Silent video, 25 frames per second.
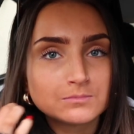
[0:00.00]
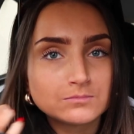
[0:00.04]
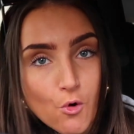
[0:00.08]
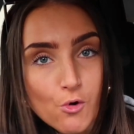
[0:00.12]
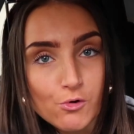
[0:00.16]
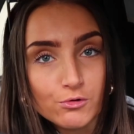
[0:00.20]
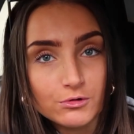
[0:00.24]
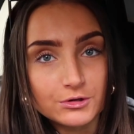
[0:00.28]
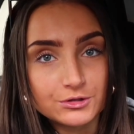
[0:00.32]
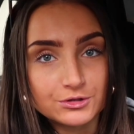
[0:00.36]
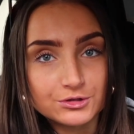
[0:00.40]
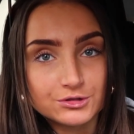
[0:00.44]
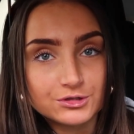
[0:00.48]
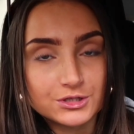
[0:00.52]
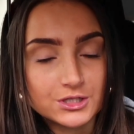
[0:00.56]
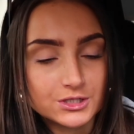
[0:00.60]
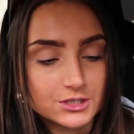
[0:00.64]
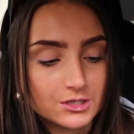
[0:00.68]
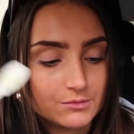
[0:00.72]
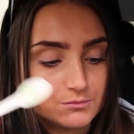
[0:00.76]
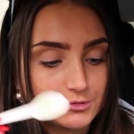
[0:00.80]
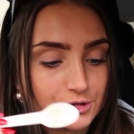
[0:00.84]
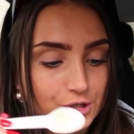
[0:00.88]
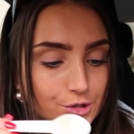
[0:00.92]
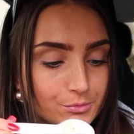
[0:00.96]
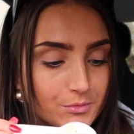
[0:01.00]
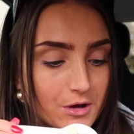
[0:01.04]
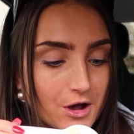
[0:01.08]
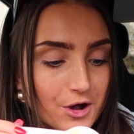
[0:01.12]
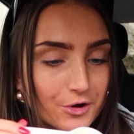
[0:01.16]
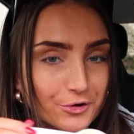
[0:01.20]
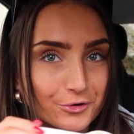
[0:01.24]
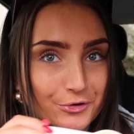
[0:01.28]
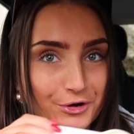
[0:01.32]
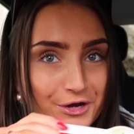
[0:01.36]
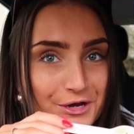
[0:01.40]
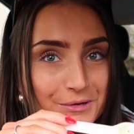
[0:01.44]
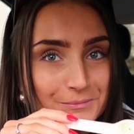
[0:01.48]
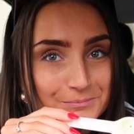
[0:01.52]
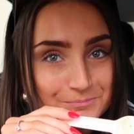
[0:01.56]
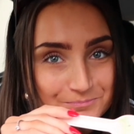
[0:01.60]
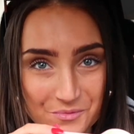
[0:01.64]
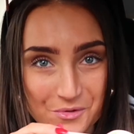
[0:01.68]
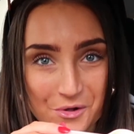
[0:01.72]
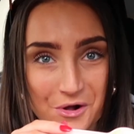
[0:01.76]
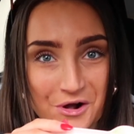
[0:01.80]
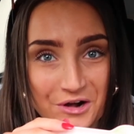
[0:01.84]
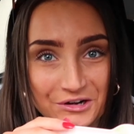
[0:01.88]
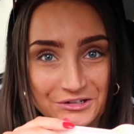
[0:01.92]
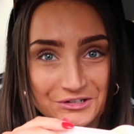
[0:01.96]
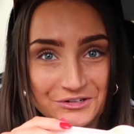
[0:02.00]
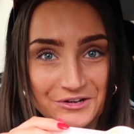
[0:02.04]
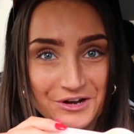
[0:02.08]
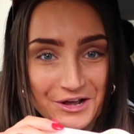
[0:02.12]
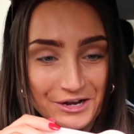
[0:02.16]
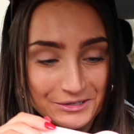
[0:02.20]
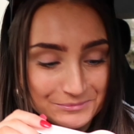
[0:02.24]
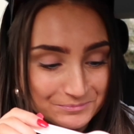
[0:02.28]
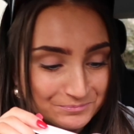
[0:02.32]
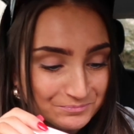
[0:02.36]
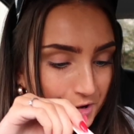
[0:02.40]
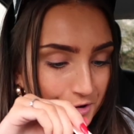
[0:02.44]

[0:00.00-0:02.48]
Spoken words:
Or it just says I'm super hungry. I don't know.